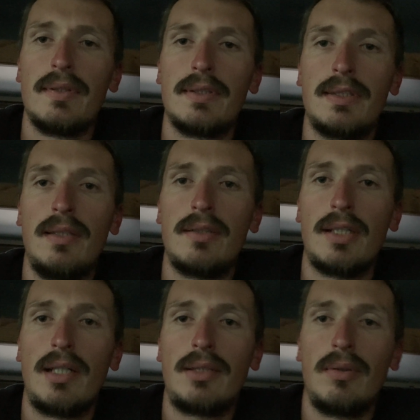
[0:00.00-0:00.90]
Since
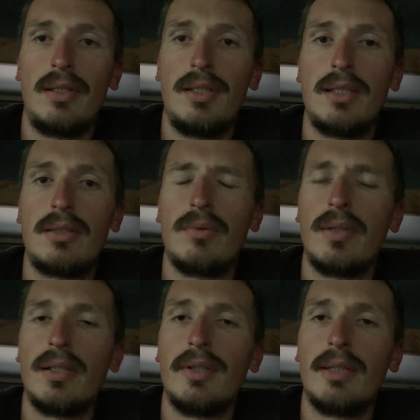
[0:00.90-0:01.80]
I actually did so
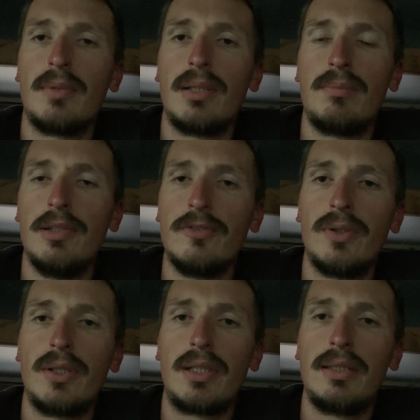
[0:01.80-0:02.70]
well that month
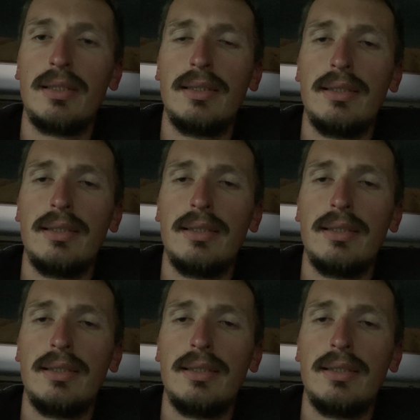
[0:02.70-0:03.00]
before,